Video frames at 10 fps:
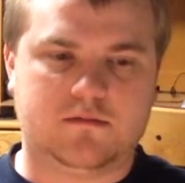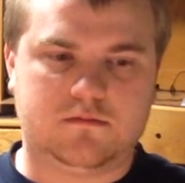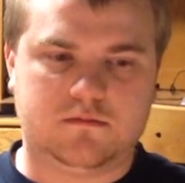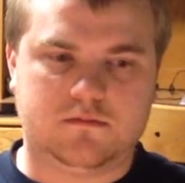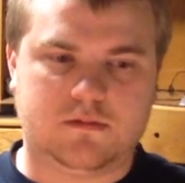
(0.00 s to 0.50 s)

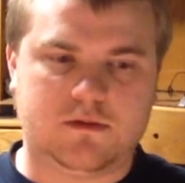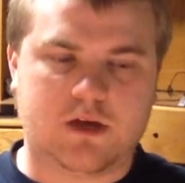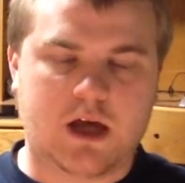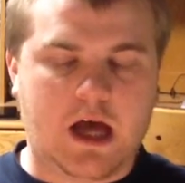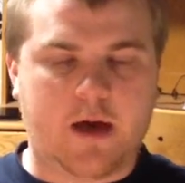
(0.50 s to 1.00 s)

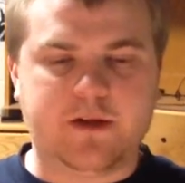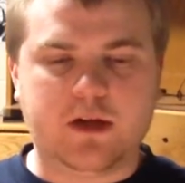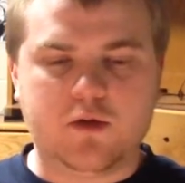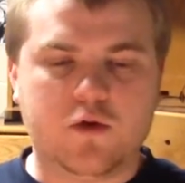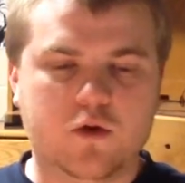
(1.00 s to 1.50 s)
I
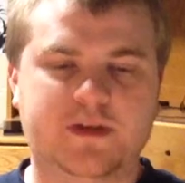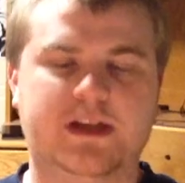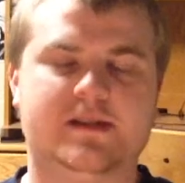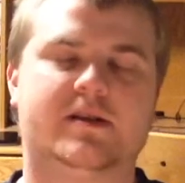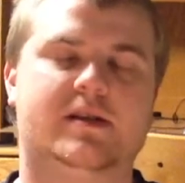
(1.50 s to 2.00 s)
mean Yule, but
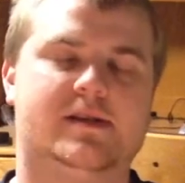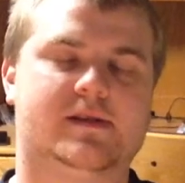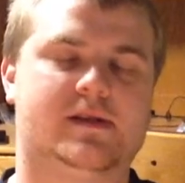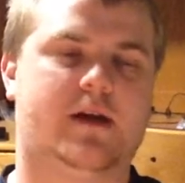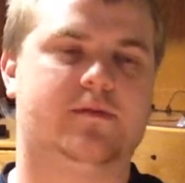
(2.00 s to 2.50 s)
that's
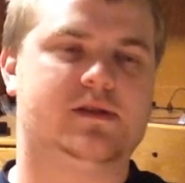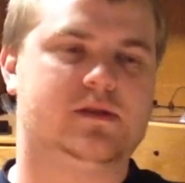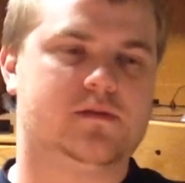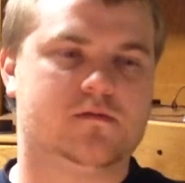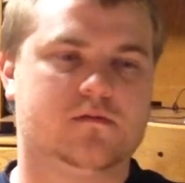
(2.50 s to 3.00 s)
because
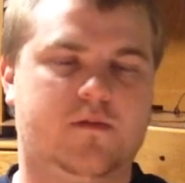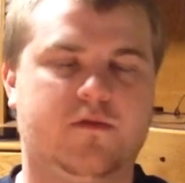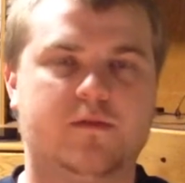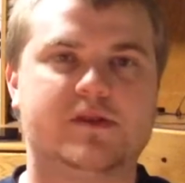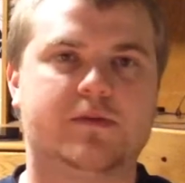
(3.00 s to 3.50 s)
I'm
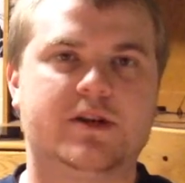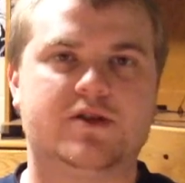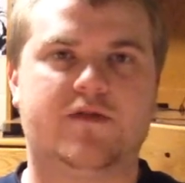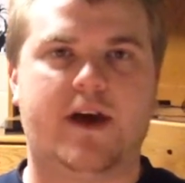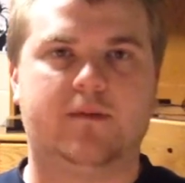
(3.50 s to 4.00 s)
from a
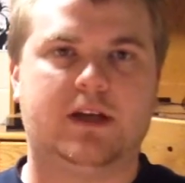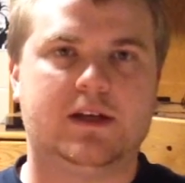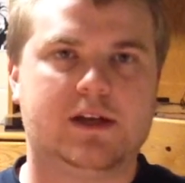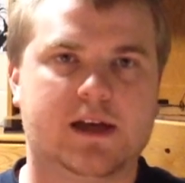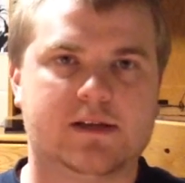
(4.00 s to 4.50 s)
Swedish
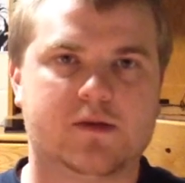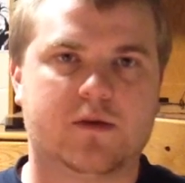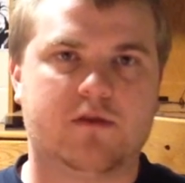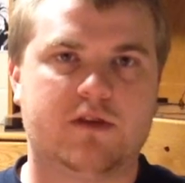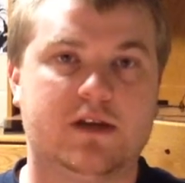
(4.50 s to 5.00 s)
family, and so
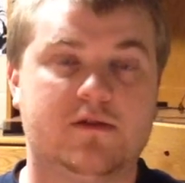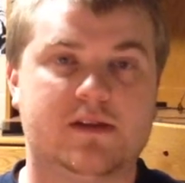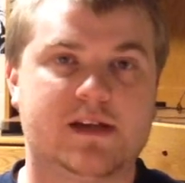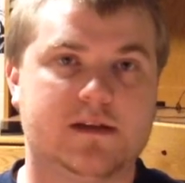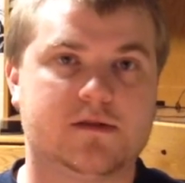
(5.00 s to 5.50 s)
whenever they do
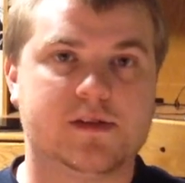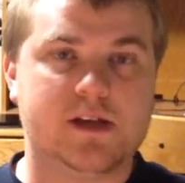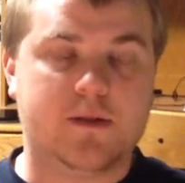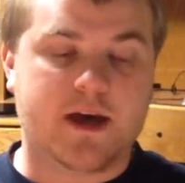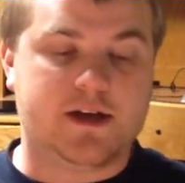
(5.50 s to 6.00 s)
the Santa
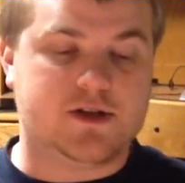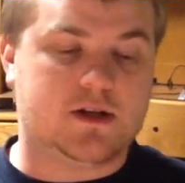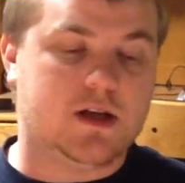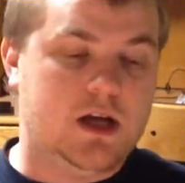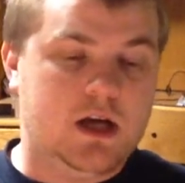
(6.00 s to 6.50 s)
Lucia pageant,